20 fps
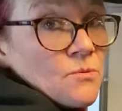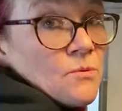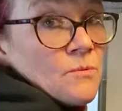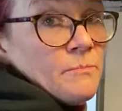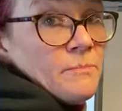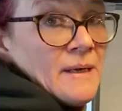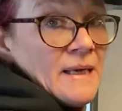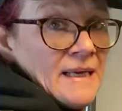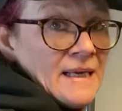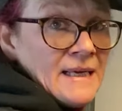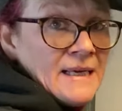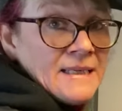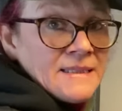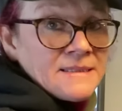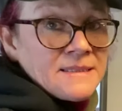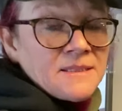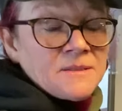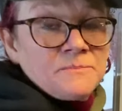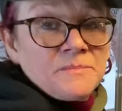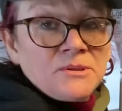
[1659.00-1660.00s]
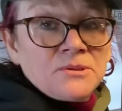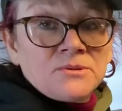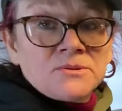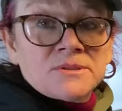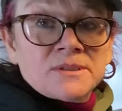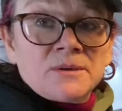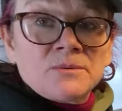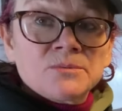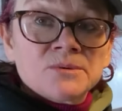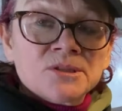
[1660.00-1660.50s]
or pads
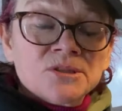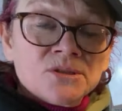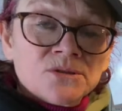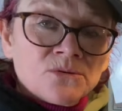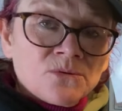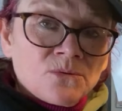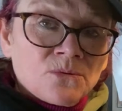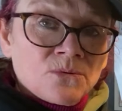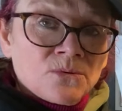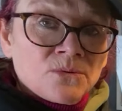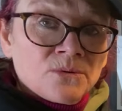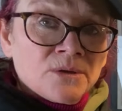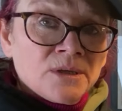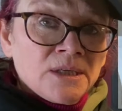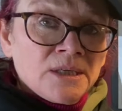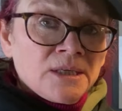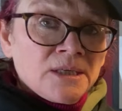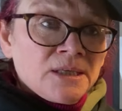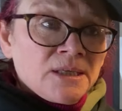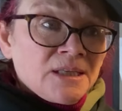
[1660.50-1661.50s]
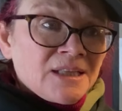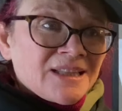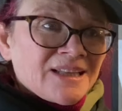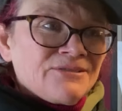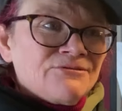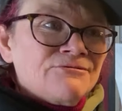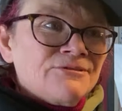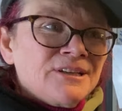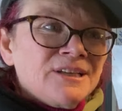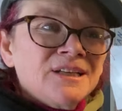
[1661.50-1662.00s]
because they were sore.
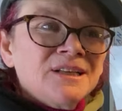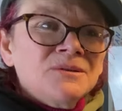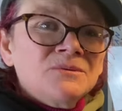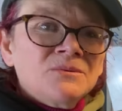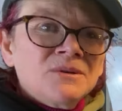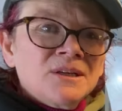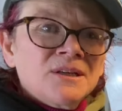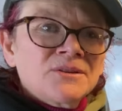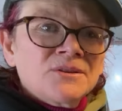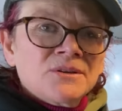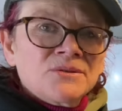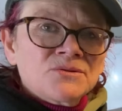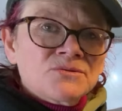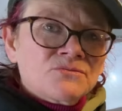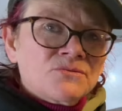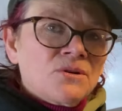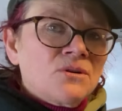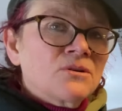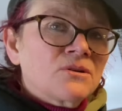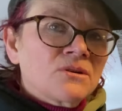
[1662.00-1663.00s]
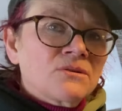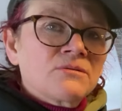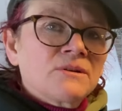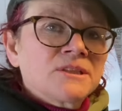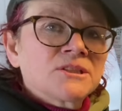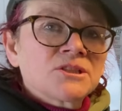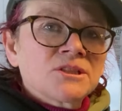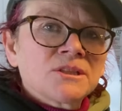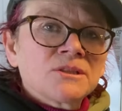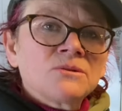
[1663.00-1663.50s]
They really weren't those rock
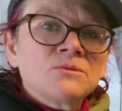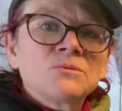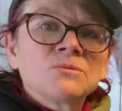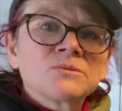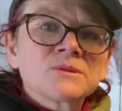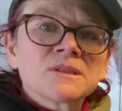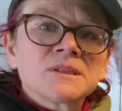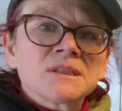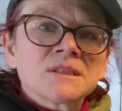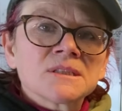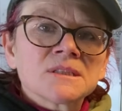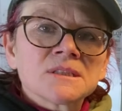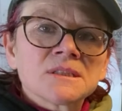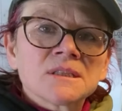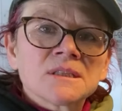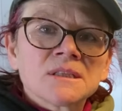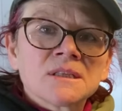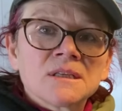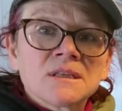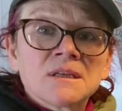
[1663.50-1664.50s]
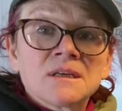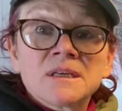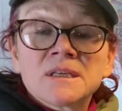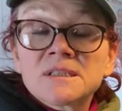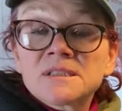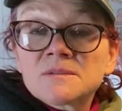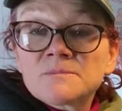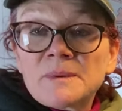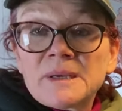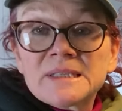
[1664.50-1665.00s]
crunching horses that I
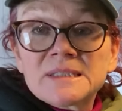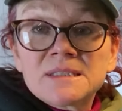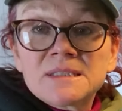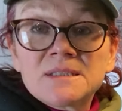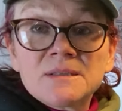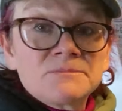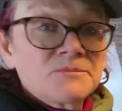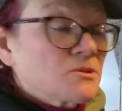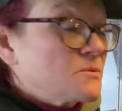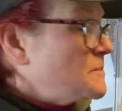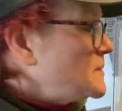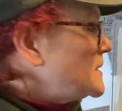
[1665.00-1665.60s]
expected them to